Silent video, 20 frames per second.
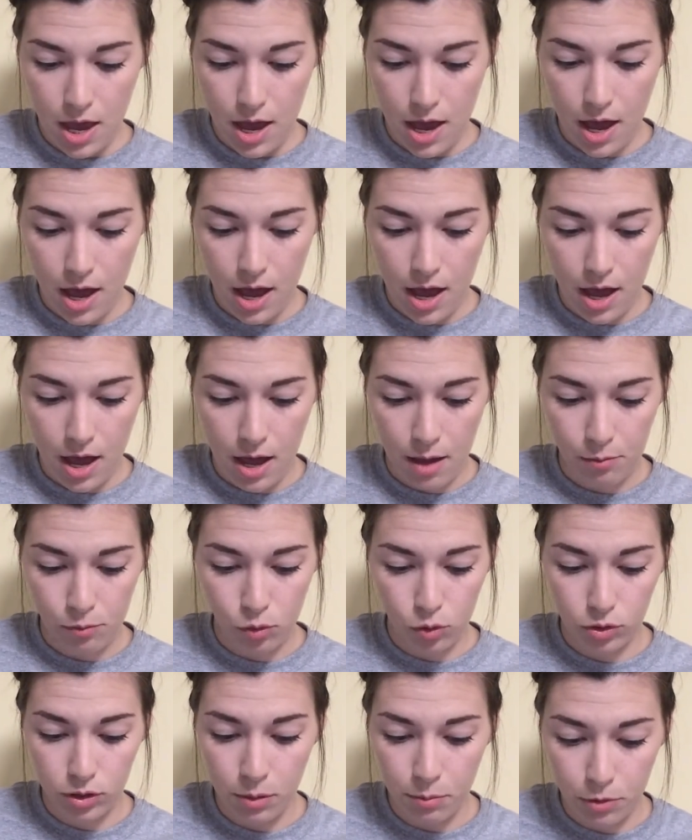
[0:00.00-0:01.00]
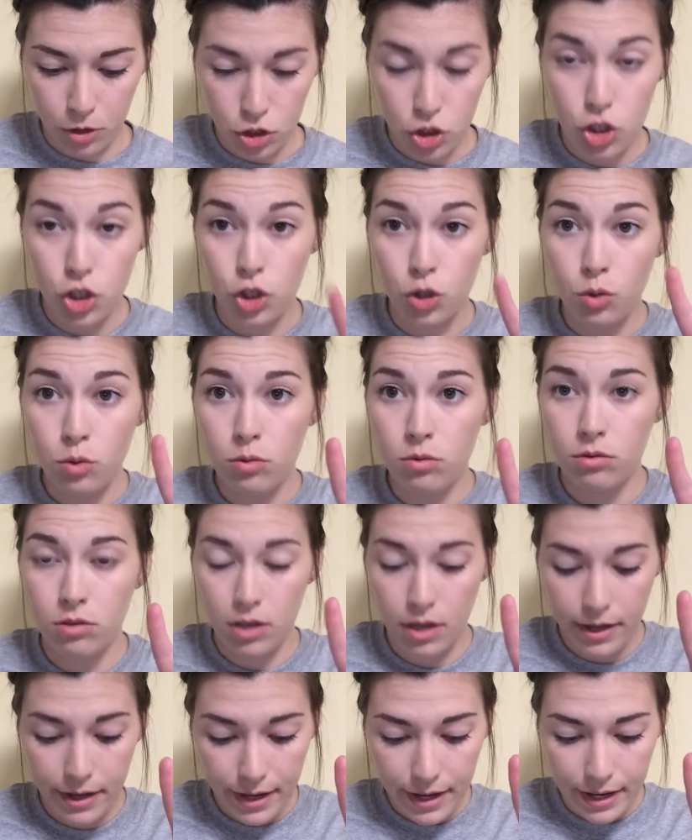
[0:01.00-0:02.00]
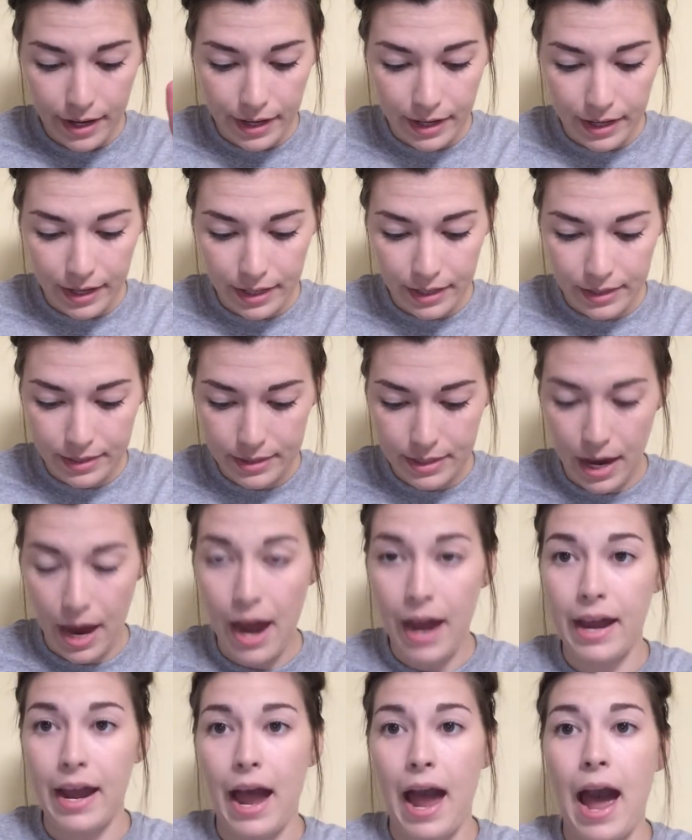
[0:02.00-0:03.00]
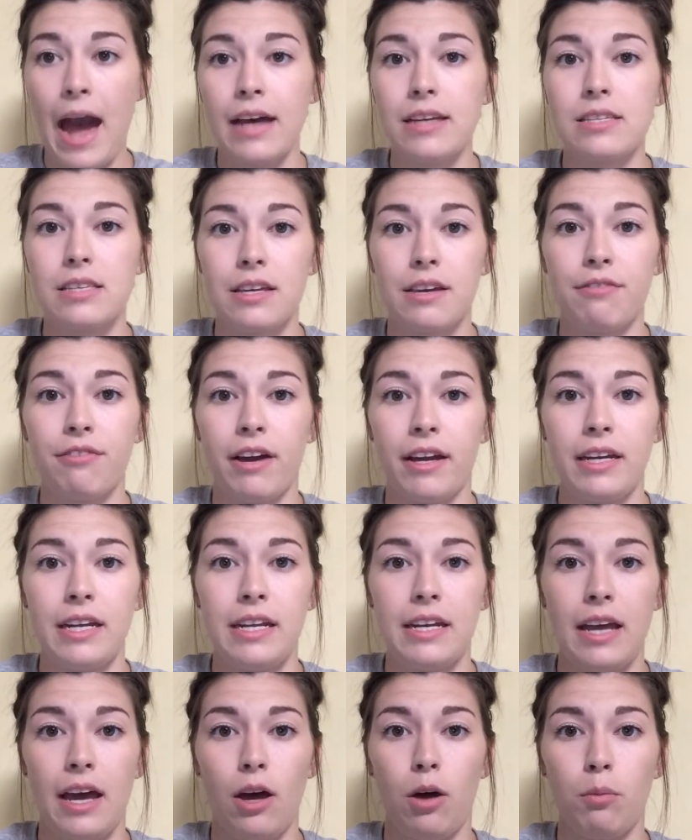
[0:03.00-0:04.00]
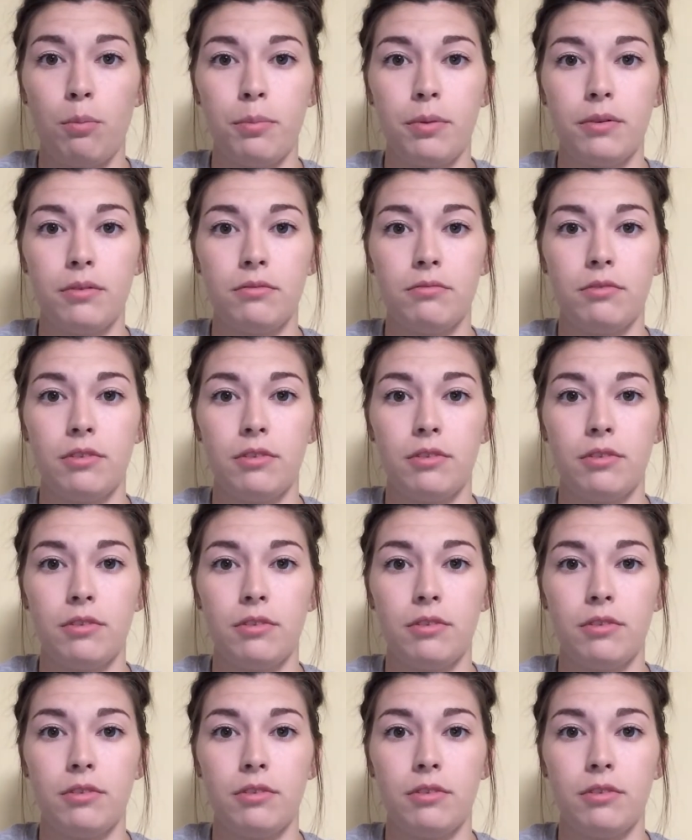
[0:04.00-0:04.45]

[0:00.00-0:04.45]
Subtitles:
Rule number 2 is I ask if I need help.